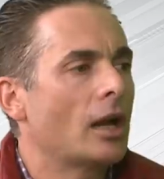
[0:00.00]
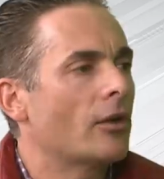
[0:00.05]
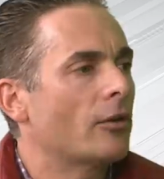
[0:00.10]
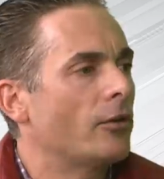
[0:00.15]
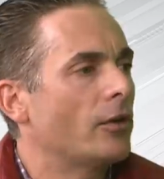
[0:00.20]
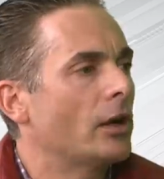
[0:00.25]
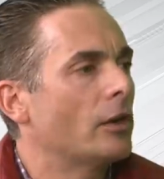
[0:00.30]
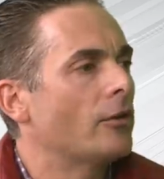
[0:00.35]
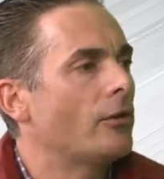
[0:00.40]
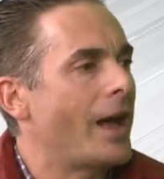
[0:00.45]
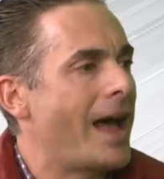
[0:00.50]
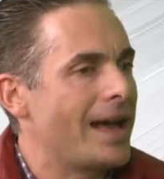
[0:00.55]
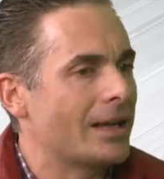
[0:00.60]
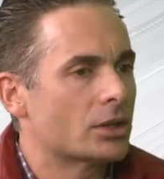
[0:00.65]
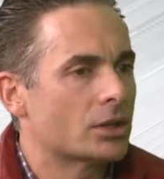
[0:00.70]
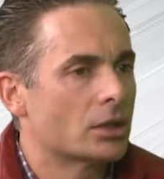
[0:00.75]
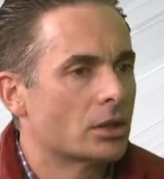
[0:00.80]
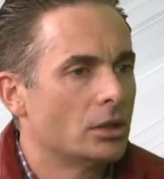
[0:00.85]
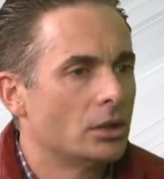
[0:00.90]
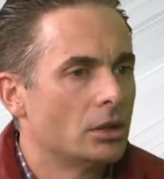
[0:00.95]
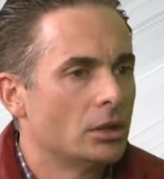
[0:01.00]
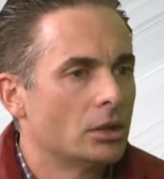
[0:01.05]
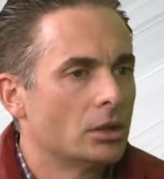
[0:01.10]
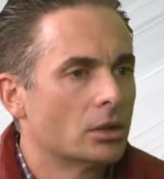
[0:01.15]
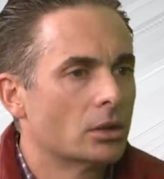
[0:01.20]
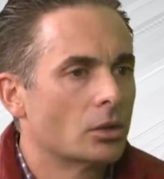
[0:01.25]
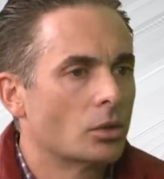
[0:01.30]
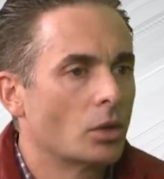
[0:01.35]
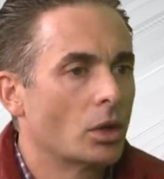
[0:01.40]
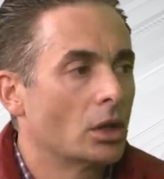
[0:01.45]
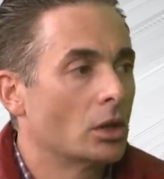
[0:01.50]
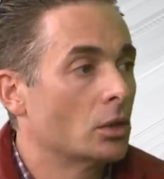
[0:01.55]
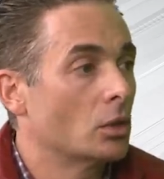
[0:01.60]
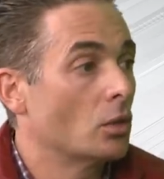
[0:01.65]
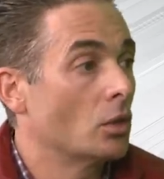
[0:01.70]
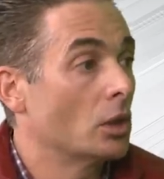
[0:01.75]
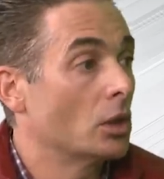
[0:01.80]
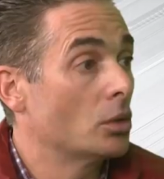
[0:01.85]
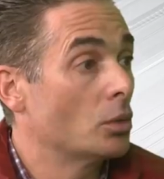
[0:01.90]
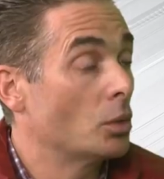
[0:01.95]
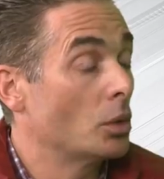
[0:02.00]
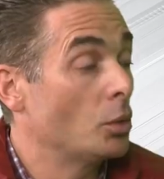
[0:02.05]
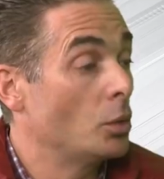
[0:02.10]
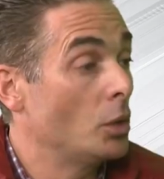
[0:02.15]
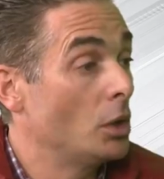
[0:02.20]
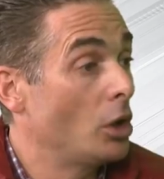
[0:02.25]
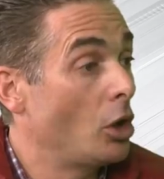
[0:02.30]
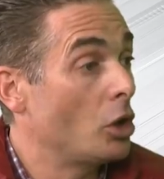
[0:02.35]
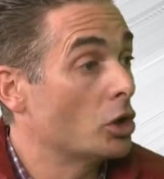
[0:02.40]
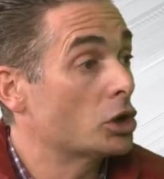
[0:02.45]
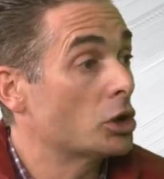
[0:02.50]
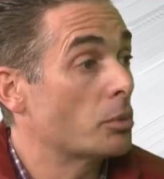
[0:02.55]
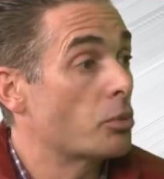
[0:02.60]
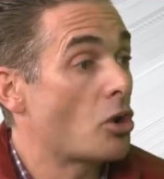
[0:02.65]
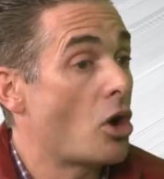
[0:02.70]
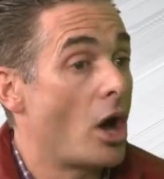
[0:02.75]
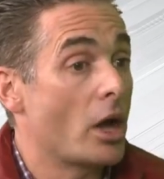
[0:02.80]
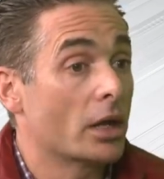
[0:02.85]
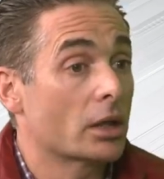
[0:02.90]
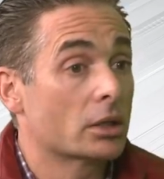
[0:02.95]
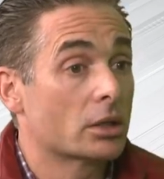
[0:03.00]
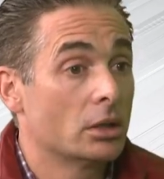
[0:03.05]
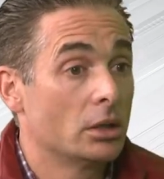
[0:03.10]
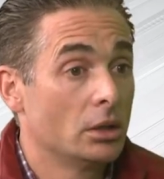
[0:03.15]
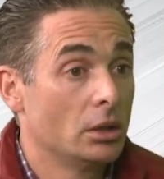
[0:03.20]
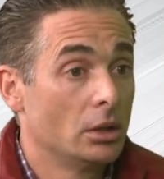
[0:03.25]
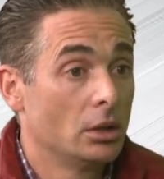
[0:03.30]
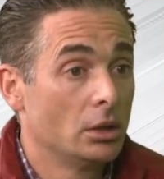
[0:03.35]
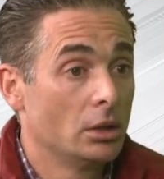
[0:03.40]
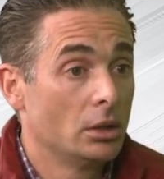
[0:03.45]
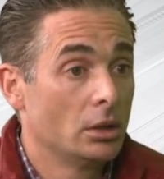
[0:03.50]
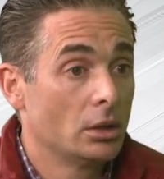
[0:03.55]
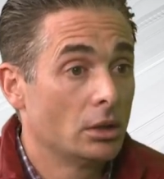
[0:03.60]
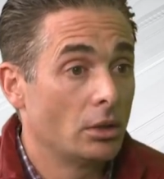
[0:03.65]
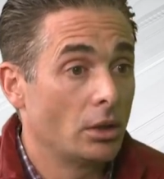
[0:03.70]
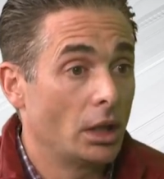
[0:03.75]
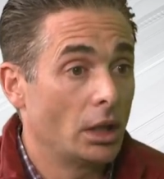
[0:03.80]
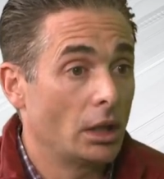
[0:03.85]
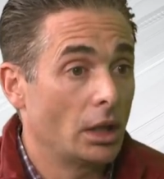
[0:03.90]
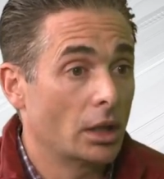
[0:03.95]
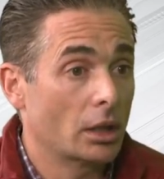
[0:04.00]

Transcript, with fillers: how to fail fast. When, when, when we launch a product, right?